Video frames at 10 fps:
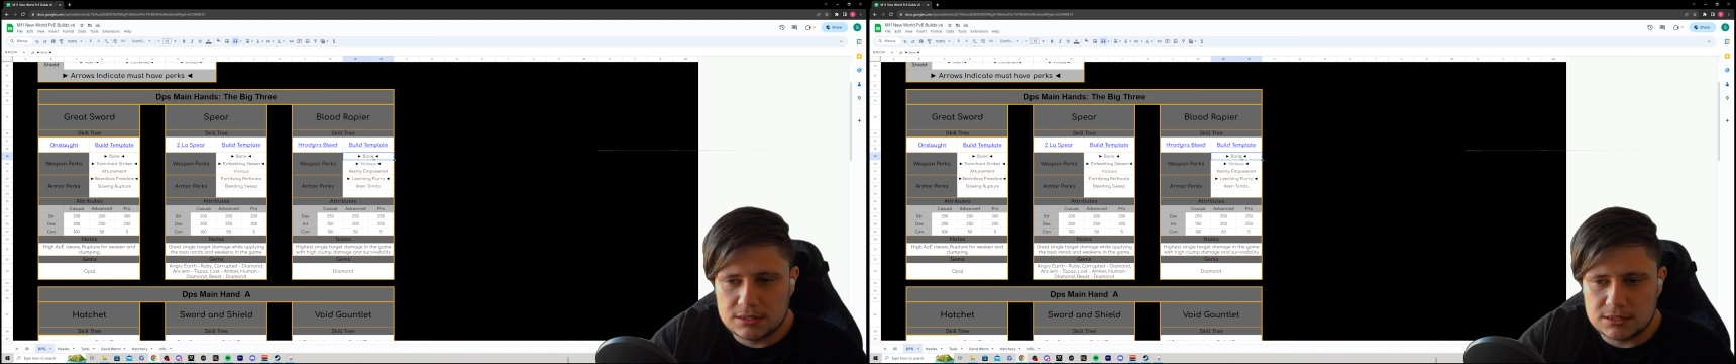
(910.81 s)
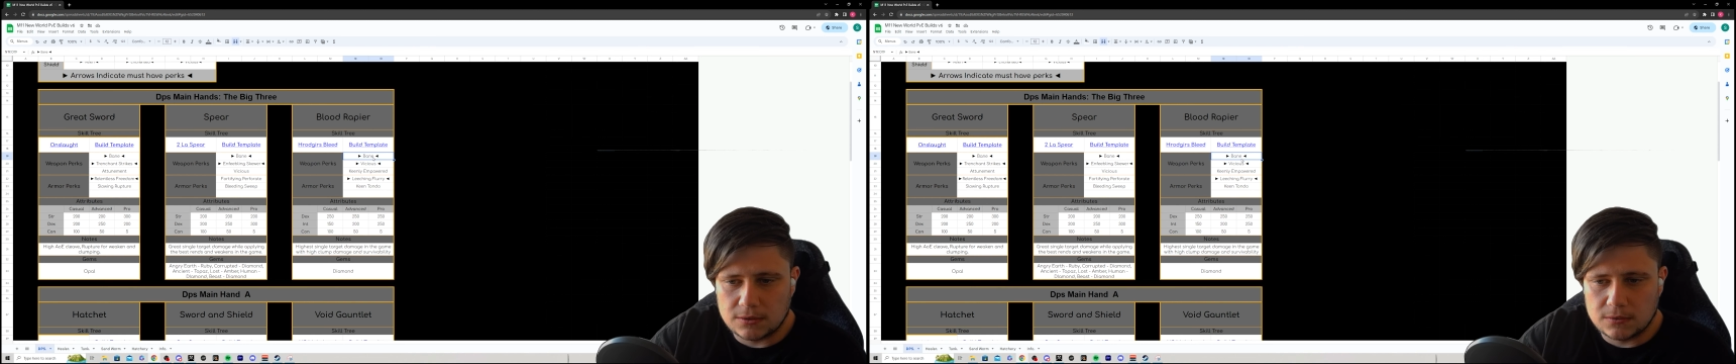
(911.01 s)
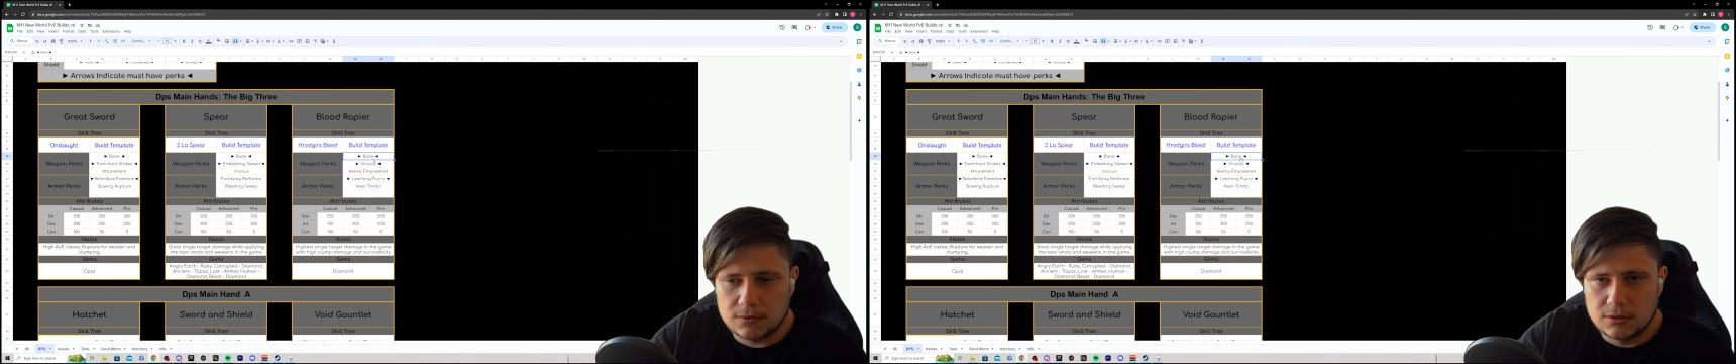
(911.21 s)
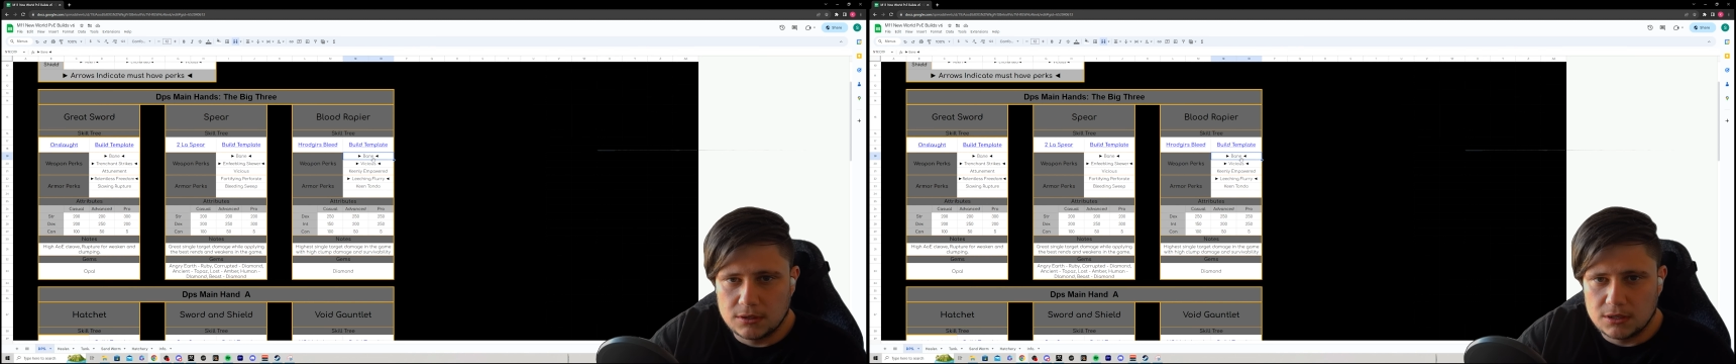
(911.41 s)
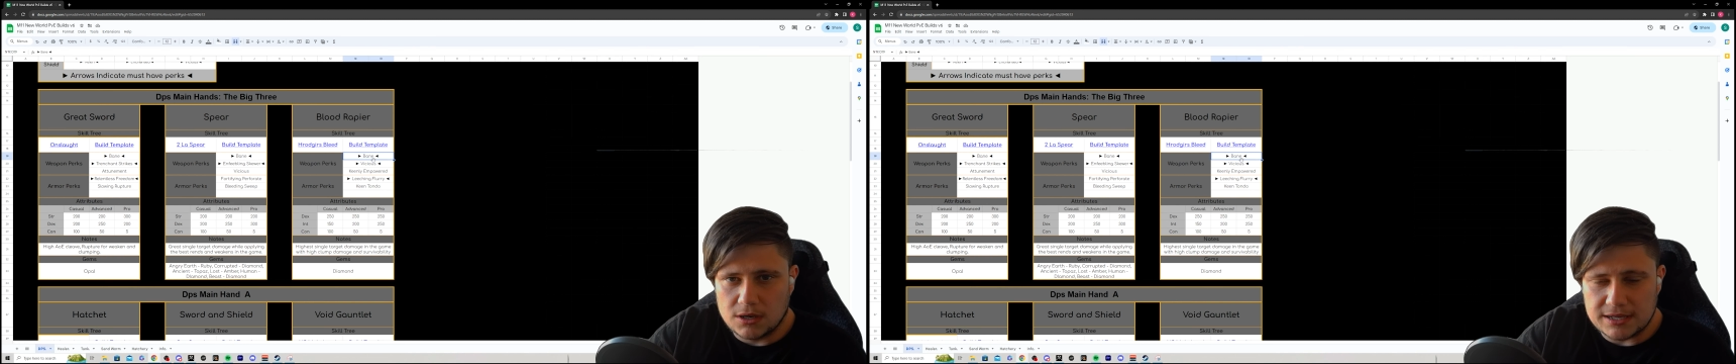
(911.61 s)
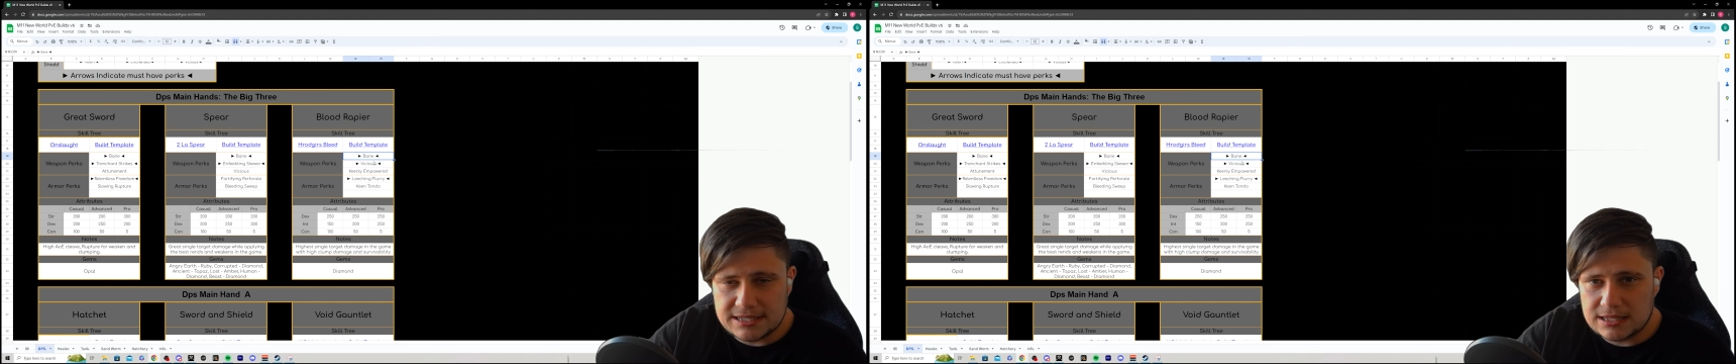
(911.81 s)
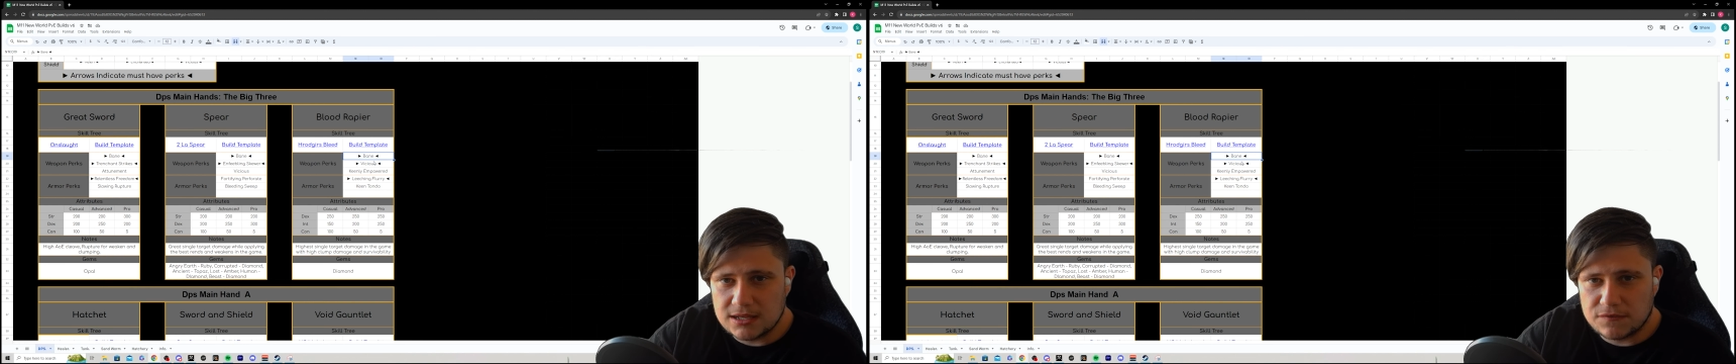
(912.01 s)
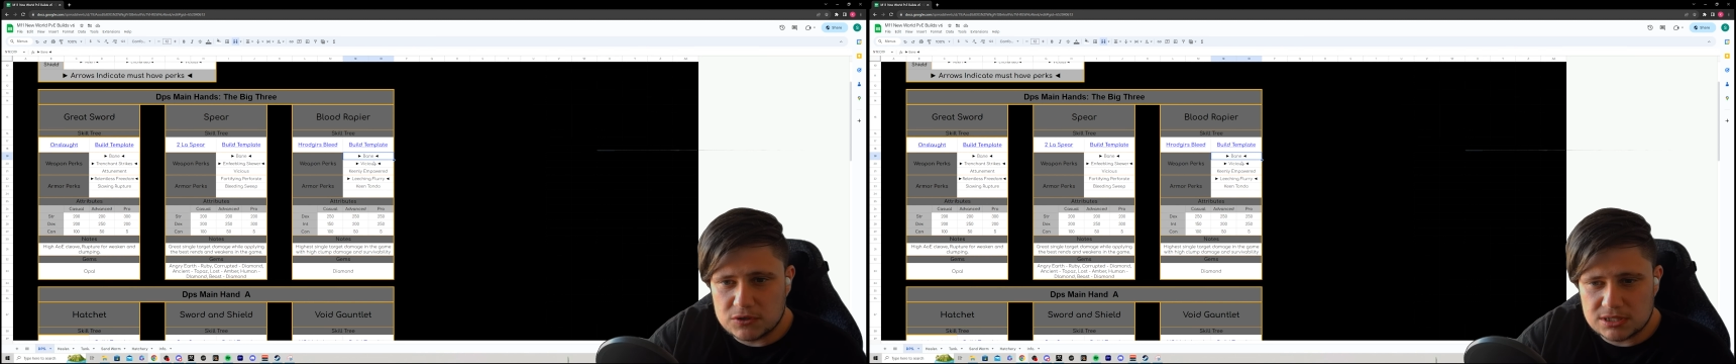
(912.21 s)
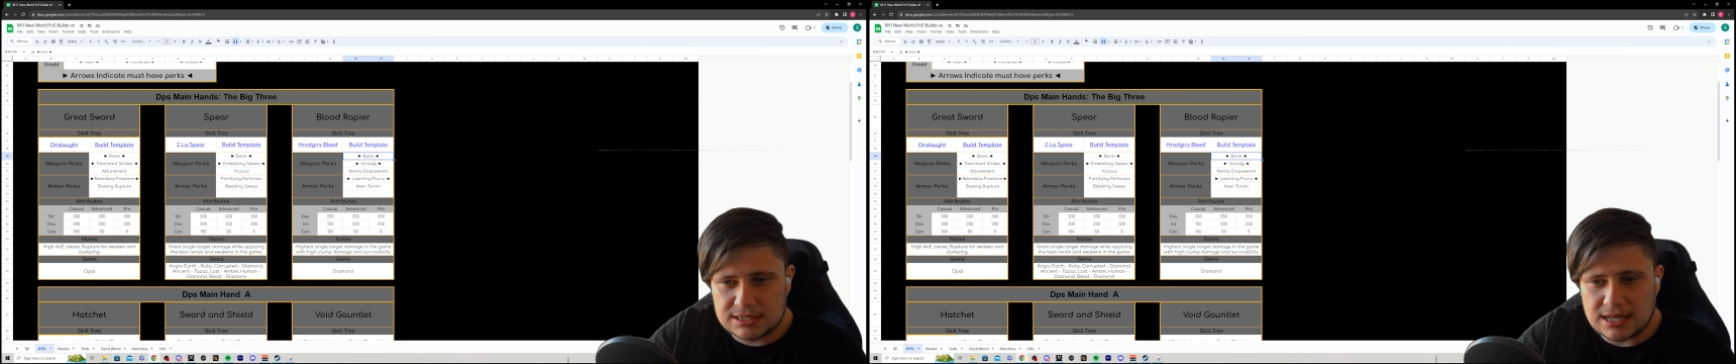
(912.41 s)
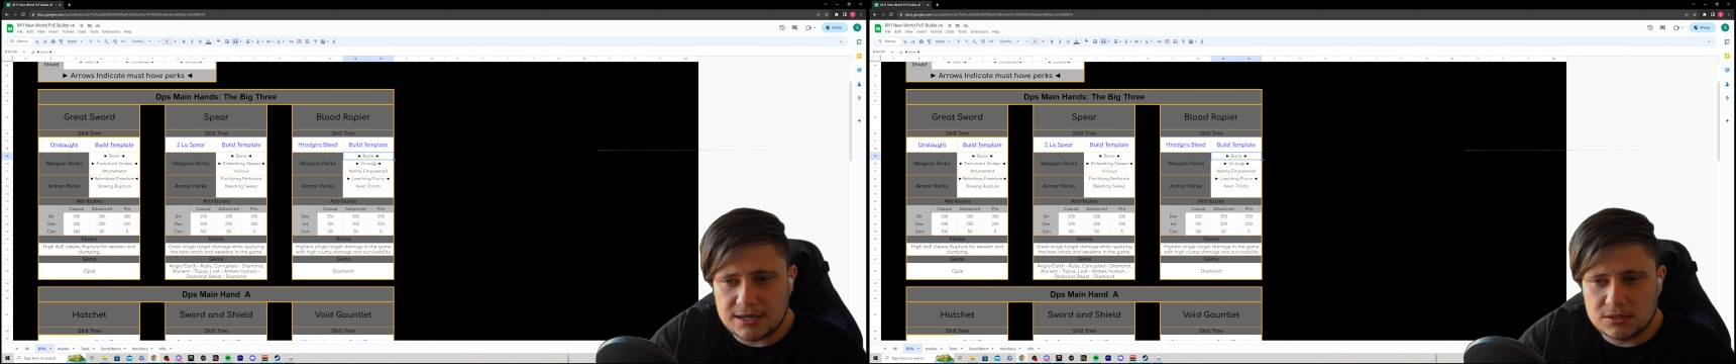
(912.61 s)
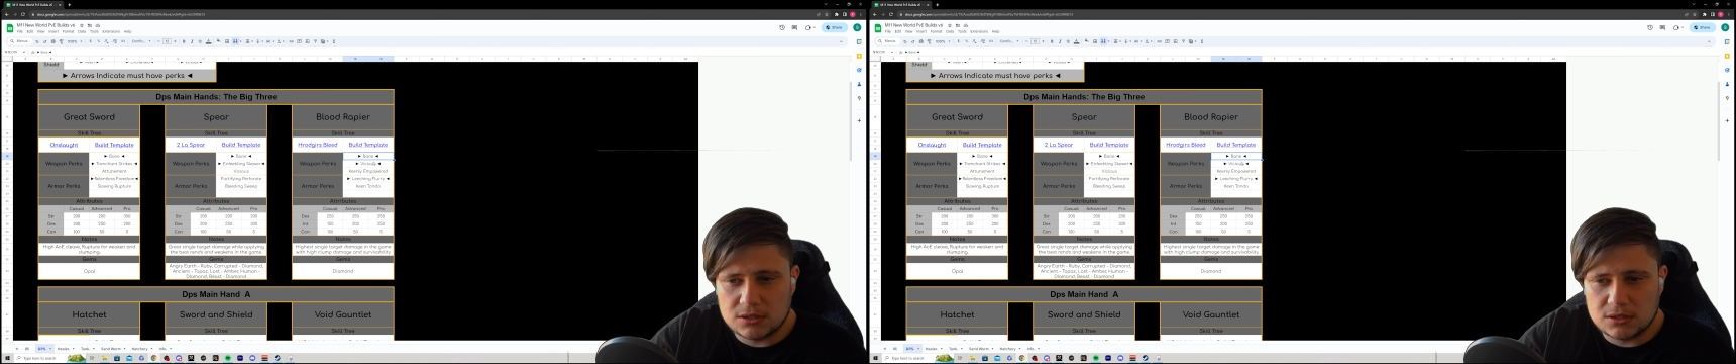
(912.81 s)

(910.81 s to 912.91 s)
So ideally, if you're just starting,